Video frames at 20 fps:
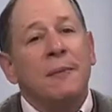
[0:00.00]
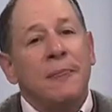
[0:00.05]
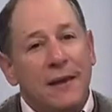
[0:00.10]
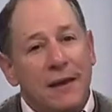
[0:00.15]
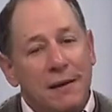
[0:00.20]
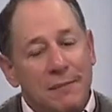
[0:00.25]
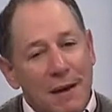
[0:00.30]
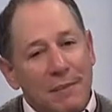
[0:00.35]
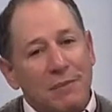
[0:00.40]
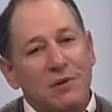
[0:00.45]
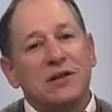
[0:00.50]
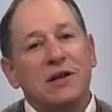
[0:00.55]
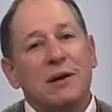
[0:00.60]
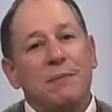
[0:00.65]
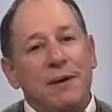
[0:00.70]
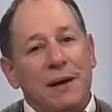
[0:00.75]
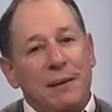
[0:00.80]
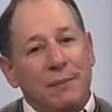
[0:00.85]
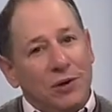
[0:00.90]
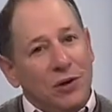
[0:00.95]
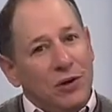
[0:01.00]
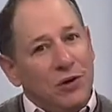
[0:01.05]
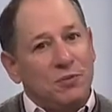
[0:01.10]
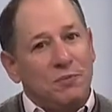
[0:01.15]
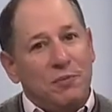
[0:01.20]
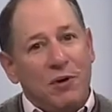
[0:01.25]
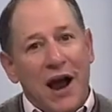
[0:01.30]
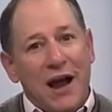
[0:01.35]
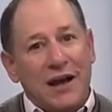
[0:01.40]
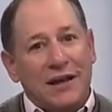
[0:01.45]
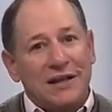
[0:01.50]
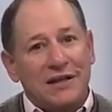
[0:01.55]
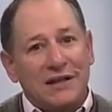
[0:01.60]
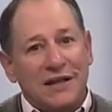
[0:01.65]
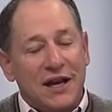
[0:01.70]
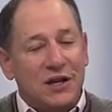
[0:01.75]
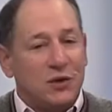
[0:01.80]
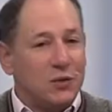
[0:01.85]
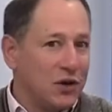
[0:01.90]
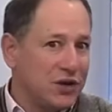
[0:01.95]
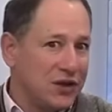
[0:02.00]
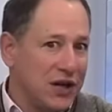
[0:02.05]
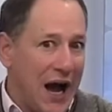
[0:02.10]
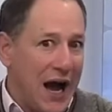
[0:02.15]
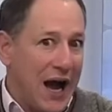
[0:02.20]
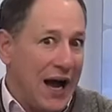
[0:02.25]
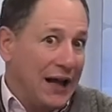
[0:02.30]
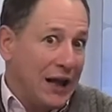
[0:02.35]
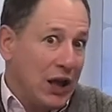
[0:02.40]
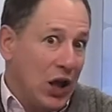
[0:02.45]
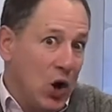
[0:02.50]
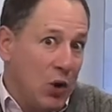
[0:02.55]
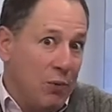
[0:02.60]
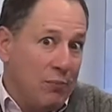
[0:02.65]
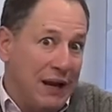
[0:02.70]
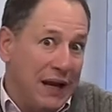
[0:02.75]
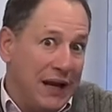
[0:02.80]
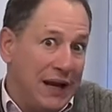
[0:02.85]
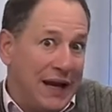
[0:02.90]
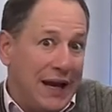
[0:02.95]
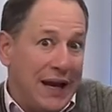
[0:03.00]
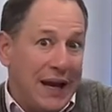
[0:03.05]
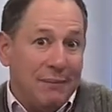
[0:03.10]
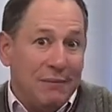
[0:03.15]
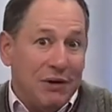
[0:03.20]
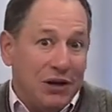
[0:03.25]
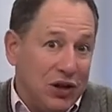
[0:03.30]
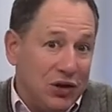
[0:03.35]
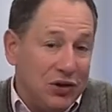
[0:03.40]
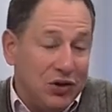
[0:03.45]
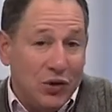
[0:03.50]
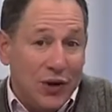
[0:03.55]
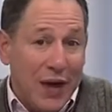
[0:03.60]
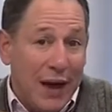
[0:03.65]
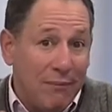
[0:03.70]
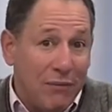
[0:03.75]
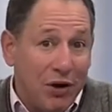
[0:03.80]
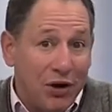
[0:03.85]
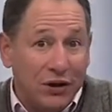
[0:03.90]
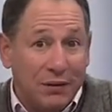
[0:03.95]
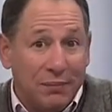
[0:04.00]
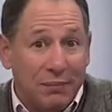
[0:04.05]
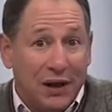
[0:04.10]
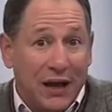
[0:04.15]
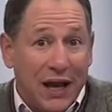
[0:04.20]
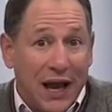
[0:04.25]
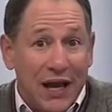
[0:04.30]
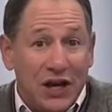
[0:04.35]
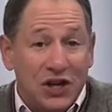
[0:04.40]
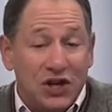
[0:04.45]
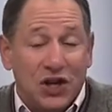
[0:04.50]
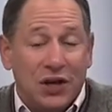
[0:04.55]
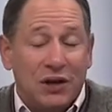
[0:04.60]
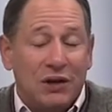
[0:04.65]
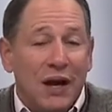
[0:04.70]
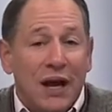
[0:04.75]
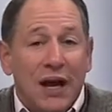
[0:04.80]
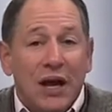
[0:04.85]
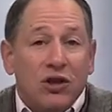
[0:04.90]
You remember, some people use practice aids where it's high, low, medium, and you do that multiplication.